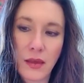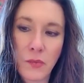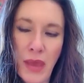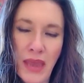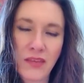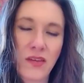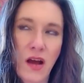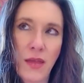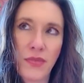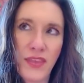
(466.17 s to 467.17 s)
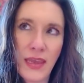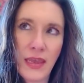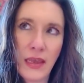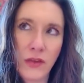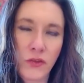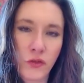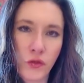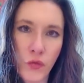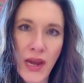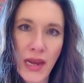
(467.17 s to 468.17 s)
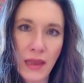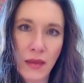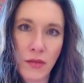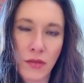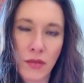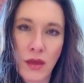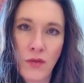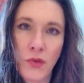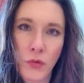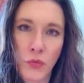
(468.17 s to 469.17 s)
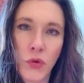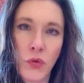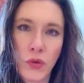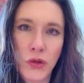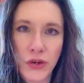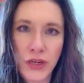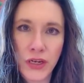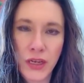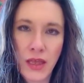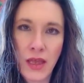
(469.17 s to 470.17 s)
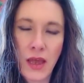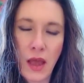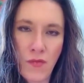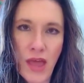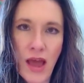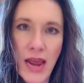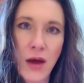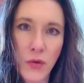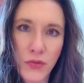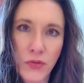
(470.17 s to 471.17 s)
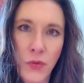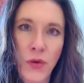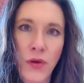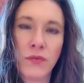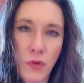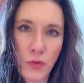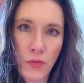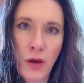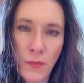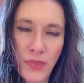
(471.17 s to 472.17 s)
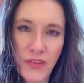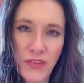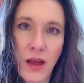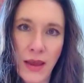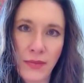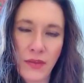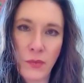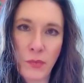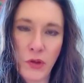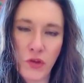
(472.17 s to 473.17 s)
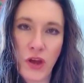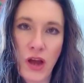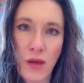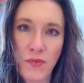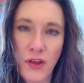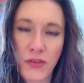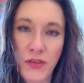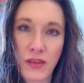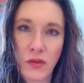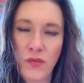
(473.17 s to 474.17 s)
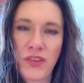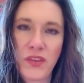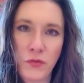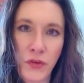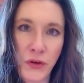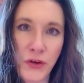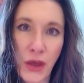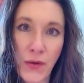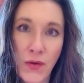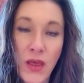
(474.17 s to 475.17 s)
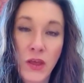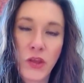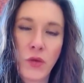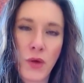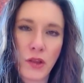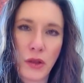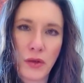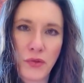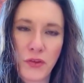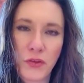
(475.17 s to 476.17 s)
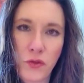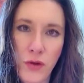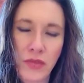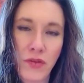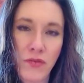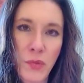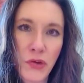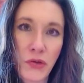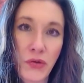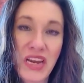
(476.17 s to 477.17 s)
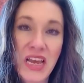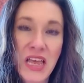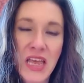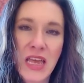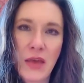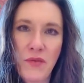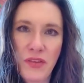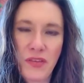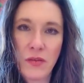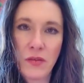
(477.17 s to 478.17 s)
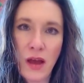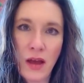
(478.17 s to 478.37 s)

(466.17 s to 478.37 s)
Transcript: based on the strength of the ruler of that house, or the sign that the Punya Saham falls in. So if it's in Virgo, you want to look for the strength of Mercury. If it's in